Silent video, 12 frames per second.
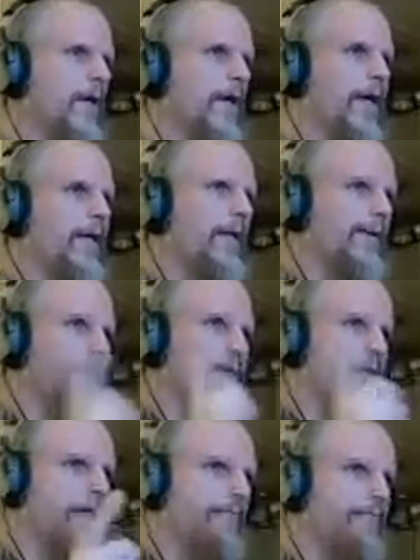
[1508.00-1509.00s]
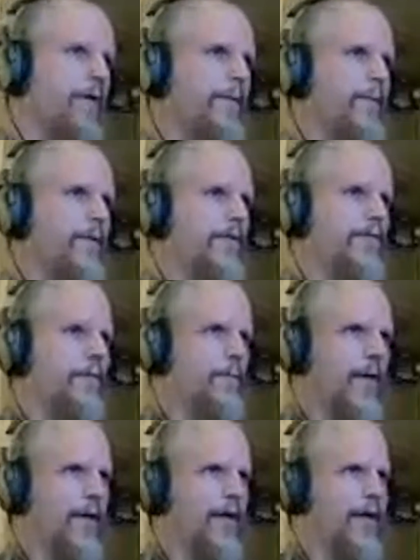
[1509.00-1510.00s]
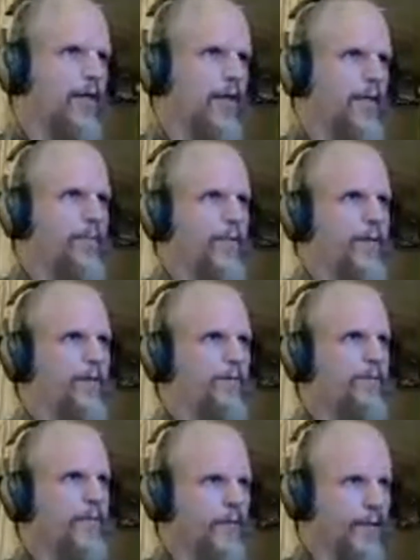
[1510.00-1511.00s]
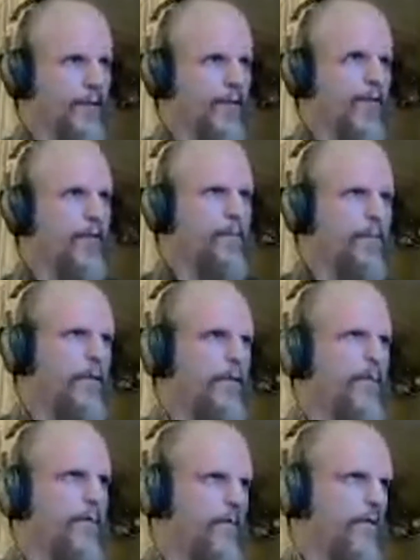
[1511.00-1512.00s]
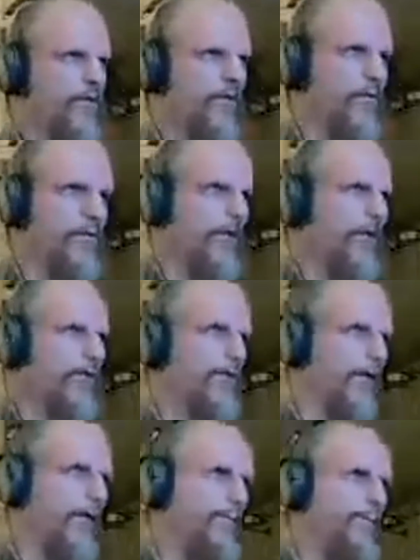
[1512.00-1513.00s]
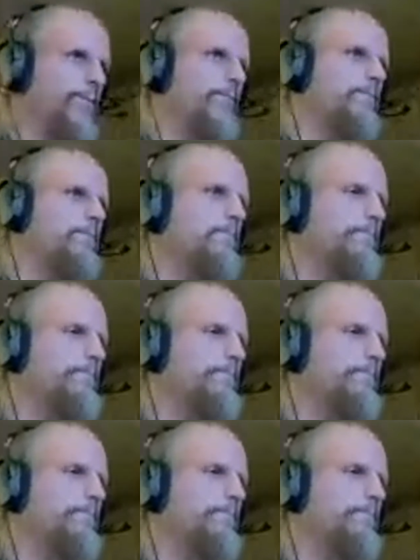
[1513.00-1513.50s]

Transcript: And the time frame is from 8 o'clock p.m. to 9 o'clock p.m. Eastern Standard Time.